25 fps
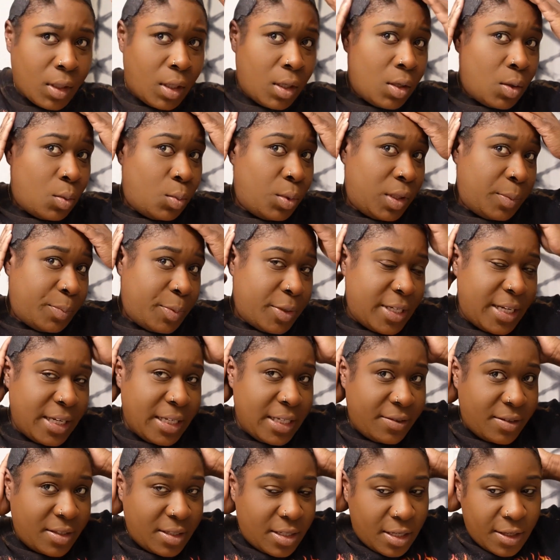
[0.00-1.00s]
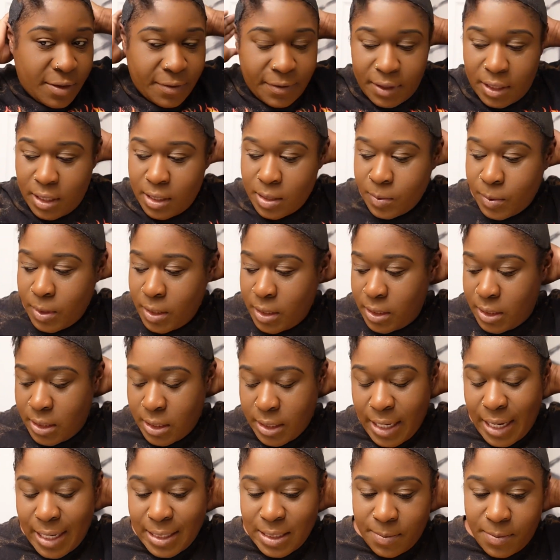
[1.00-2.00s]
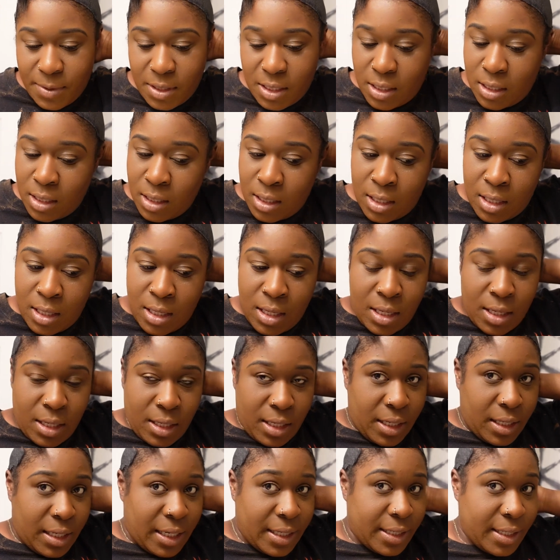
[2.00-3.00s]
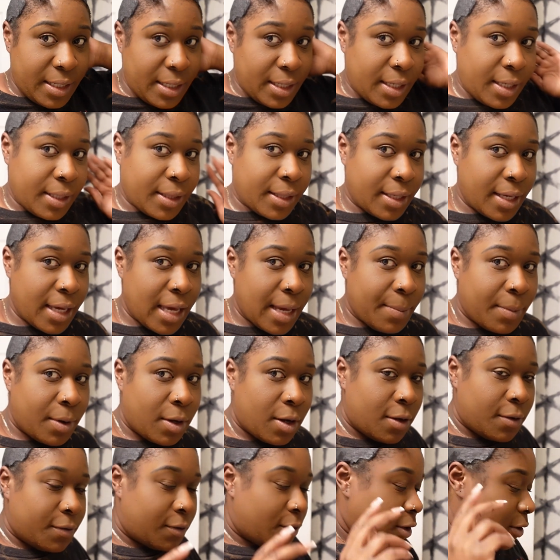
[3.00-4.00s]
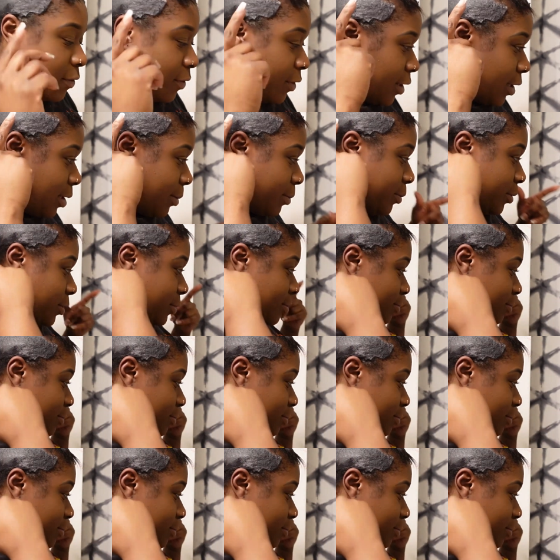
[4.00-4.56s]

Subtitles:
with the protective stuff as well as the Gotsby, and I did cut the cap off camera.